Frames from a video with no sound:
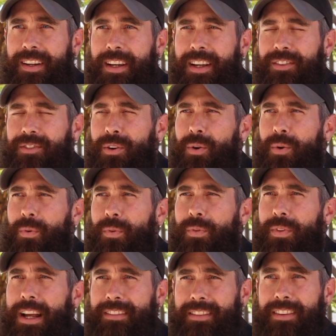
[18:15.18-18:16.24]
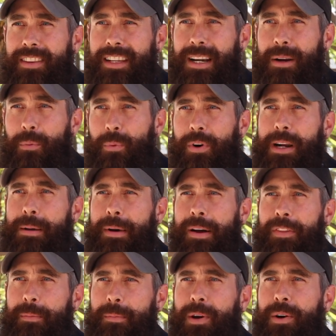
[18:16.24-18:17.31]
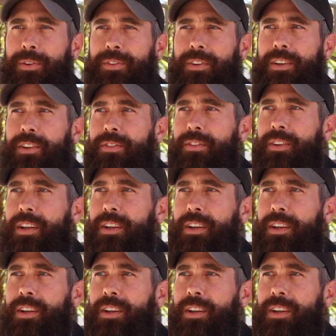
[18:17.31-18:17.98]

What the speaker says: And so that's the thing I worry about the most, is